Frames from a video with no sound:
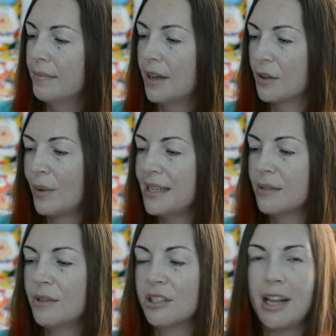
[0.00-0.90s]
Otherwise
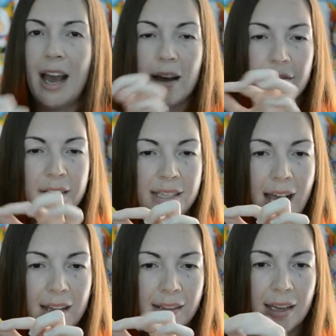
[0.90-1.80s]
it would just have a
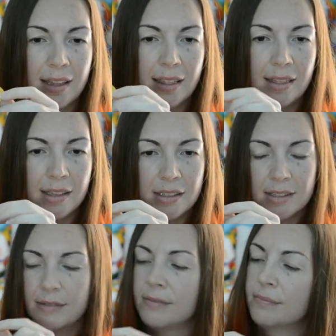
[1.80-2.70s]
tag like
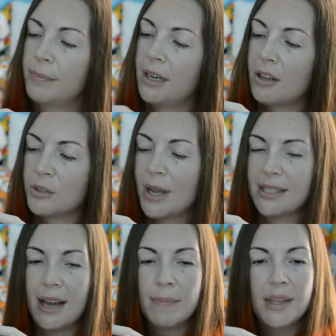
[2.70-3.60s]
this, but it also has
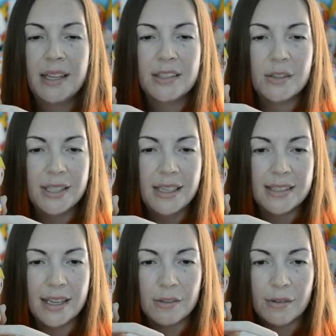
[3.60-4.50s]
that. So see, it
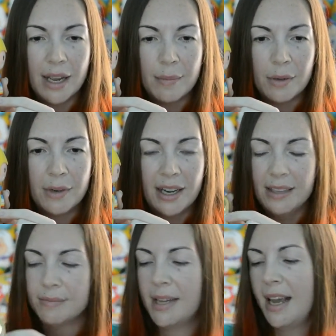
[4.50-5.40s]
says Rainbow Brite.
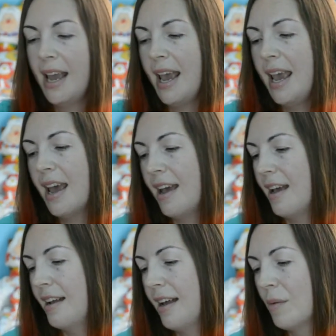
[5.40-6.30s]

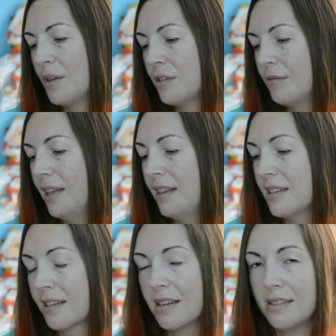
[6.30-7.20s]
And I want to read
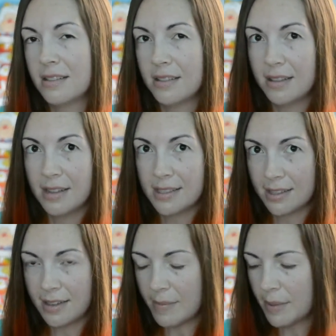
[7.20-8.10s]
this because this
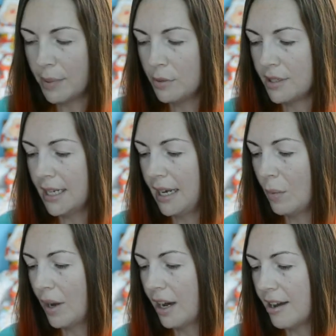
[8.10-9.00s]
has not been posted
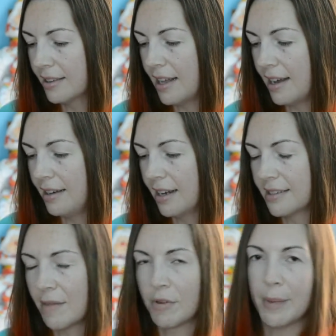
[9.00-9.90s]
anywhere online
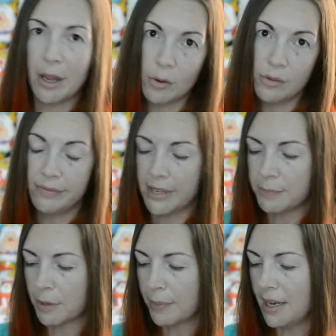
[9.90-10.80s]
except for my own
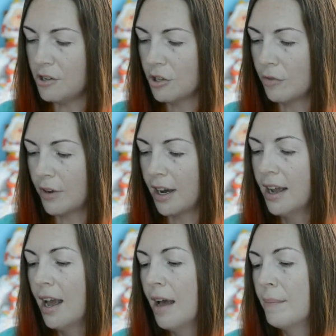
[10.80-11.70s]
Facebook page so far.
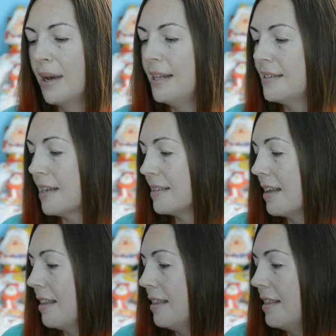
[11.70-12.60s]
But it says,
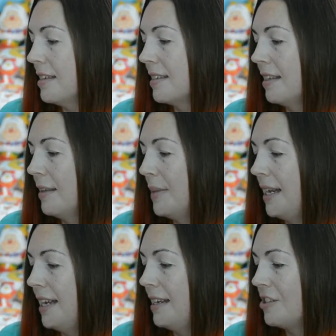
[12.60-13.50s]
this
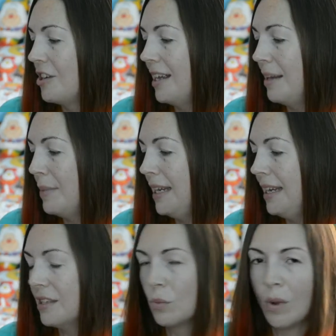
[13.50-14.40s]
limited edition itty bitty
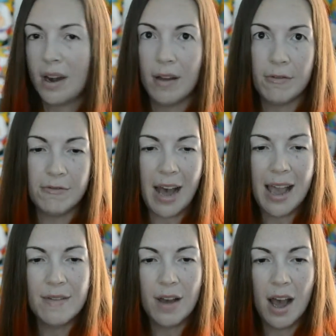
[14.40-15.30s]
is one of
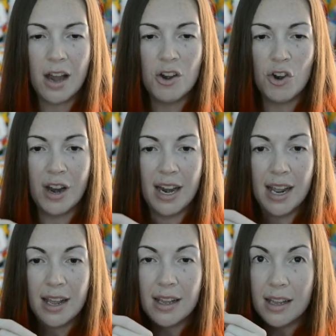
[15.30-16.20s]

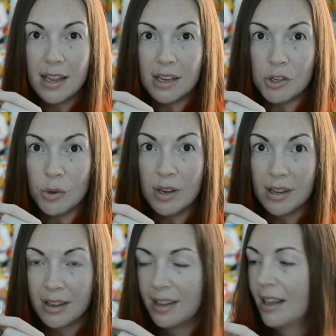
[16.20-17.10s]
500 issued.
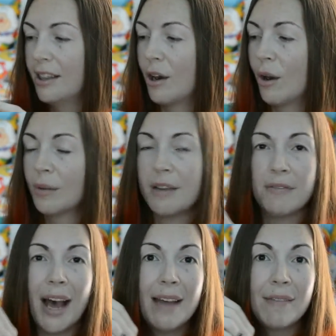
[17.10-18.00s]
There are only
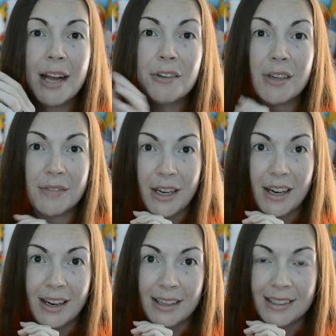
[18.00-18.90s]
500 of
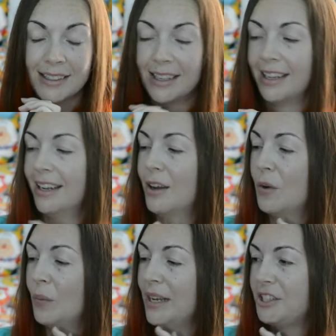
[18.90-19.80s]
her,
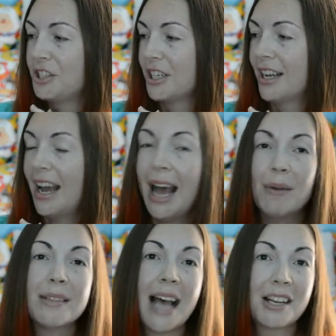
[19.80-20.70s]
which I
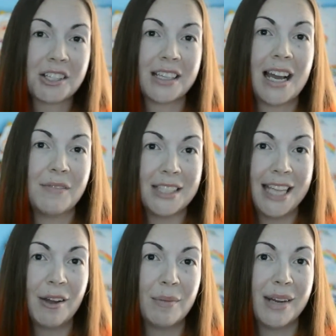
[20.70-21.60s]
was actually kind of
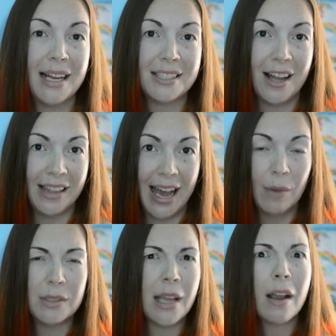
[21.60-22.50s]
astounded when I saw that. I
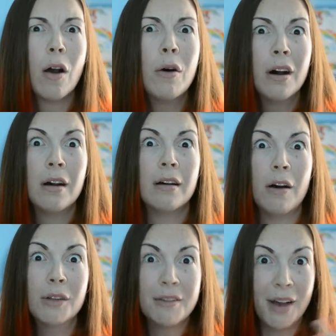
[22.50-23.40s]
was like, oh,
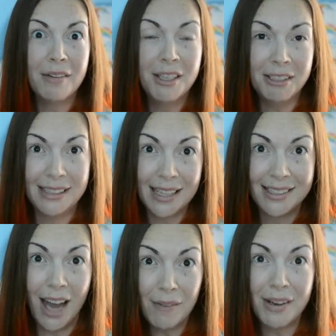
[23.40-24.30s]
only 500? That's
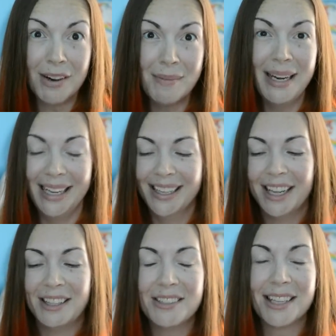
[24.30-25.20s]
not very many.
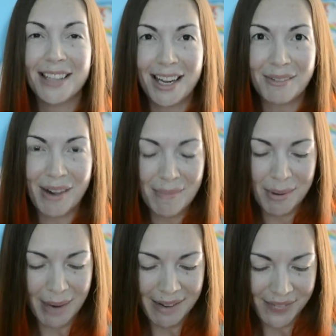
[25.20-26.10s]
There's a lot of Rainbow
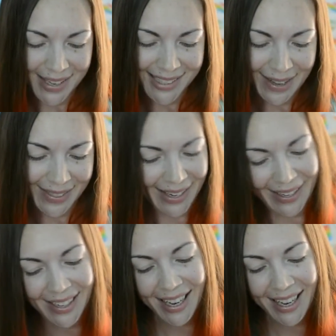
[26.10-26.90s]
Brite fans out there.